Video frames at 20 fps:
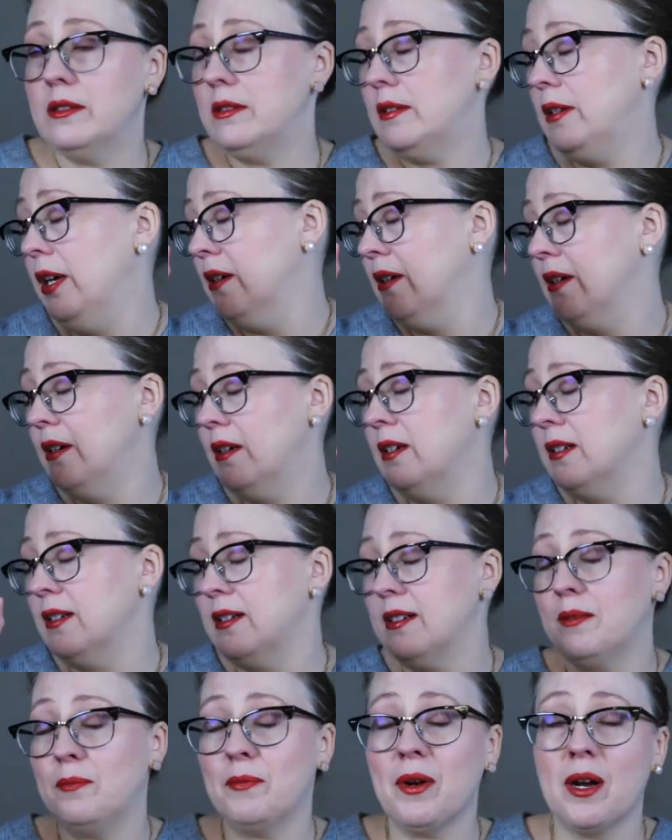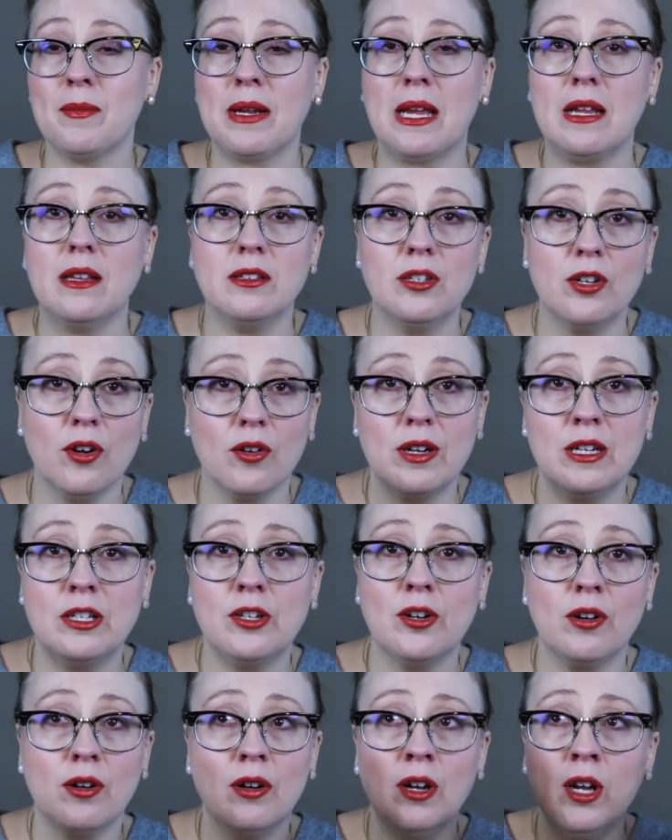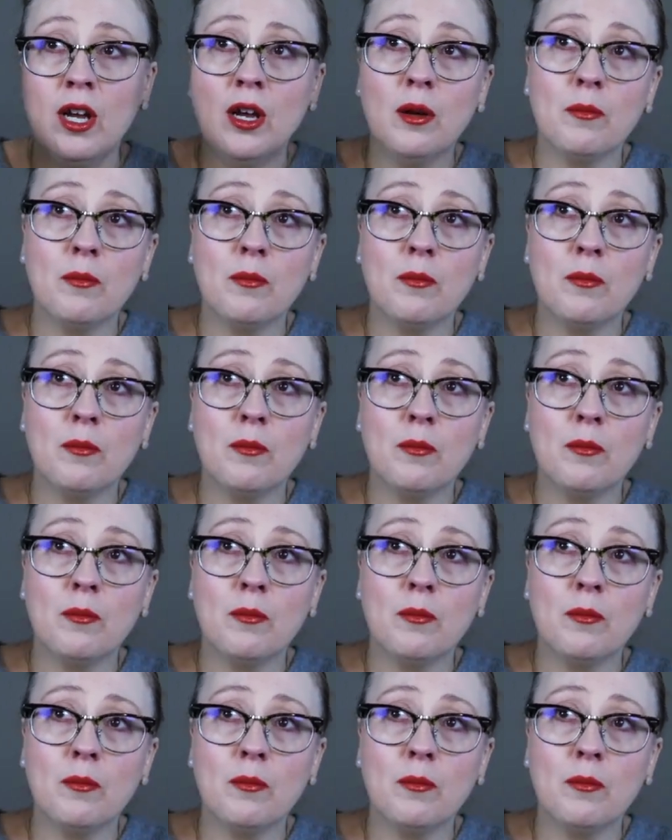pardon me, you're in your